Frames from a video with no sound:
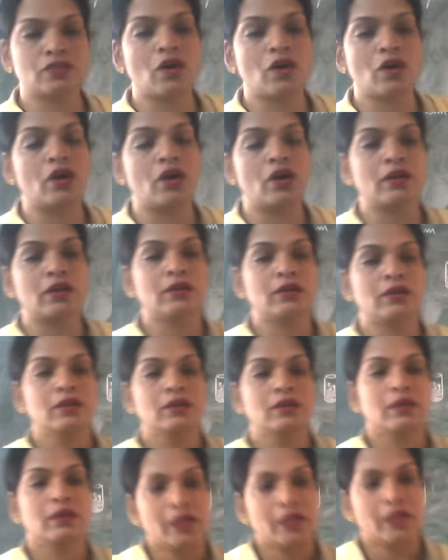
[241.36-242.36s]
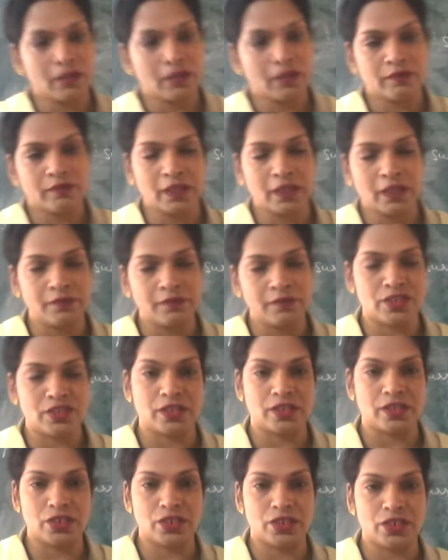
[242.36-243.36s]
or in
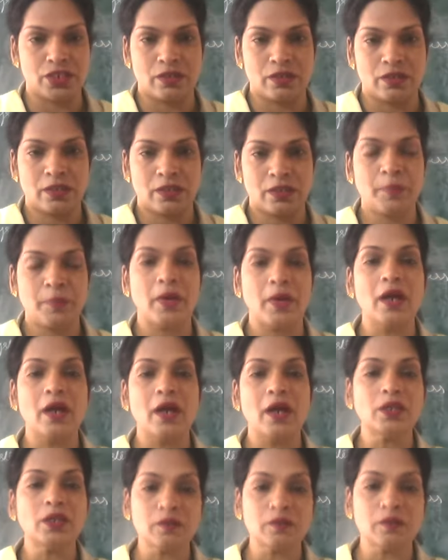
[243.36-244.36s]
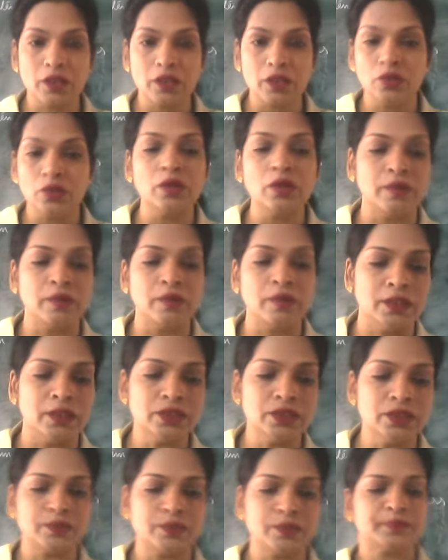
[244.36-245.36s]
investigation, the part of the
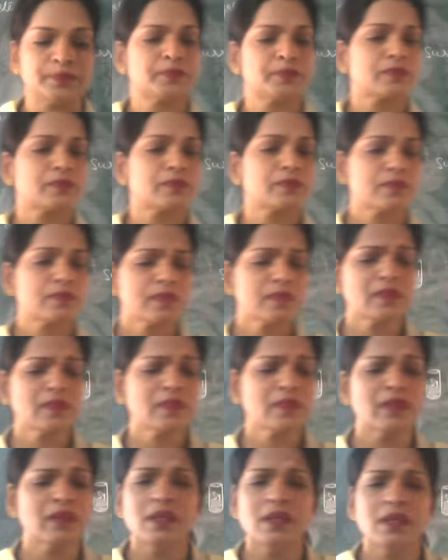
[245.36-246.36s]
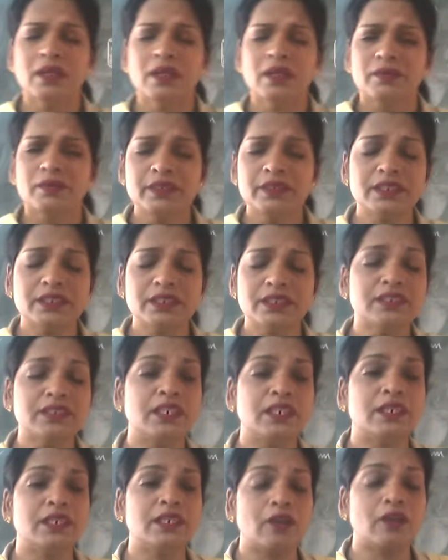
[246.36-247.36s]
universe which is
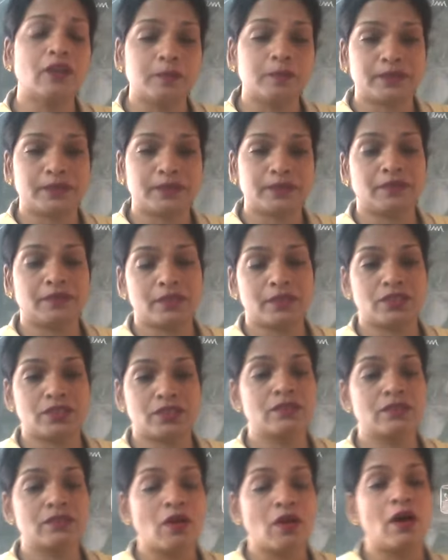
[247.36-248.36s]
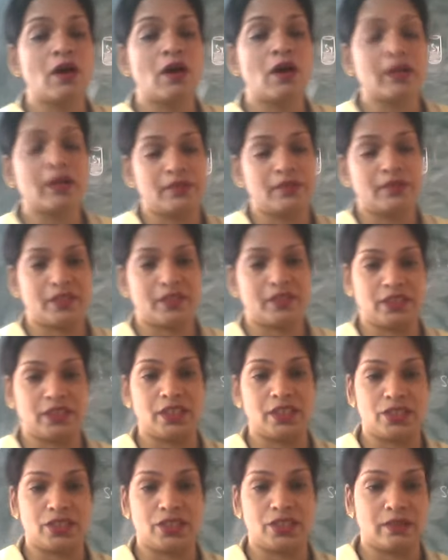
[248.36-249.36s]
under observation or
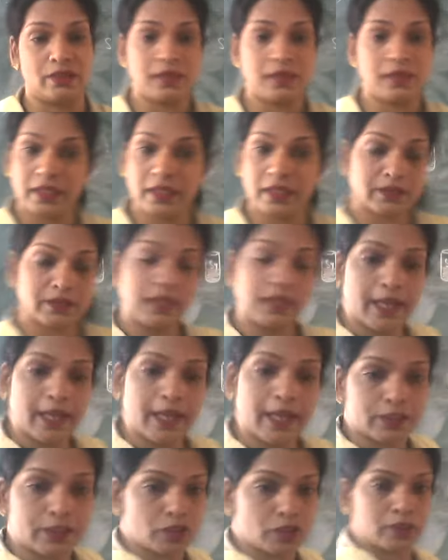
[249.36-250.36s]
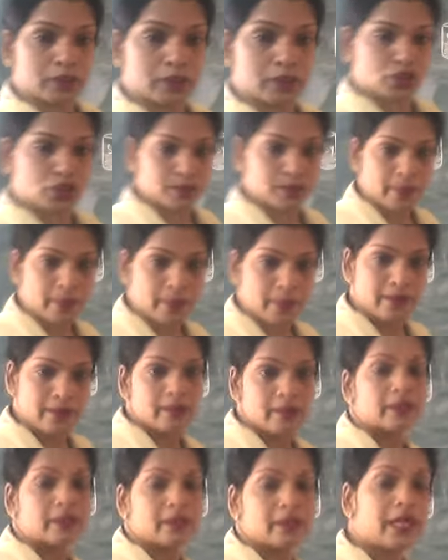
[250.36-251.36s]
investigation, that is the reaction mixture,
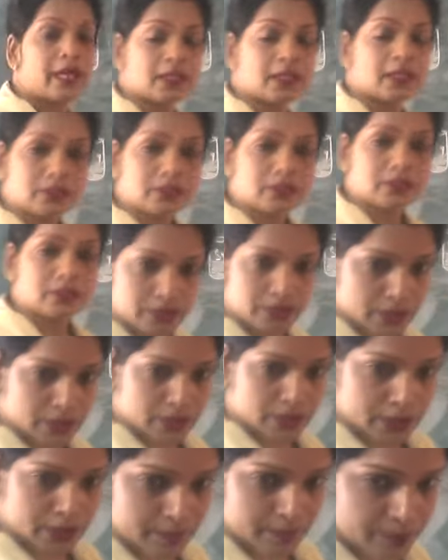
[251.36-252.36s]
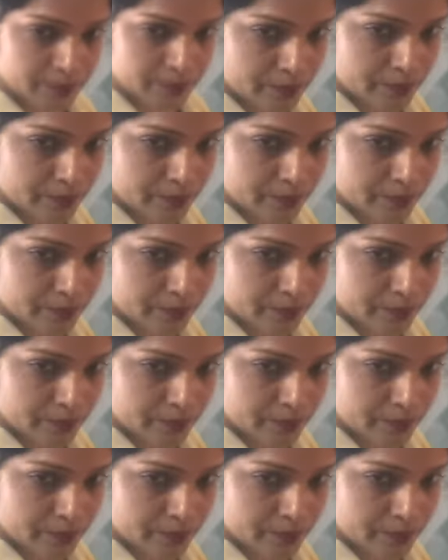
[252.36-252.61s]
that is the system.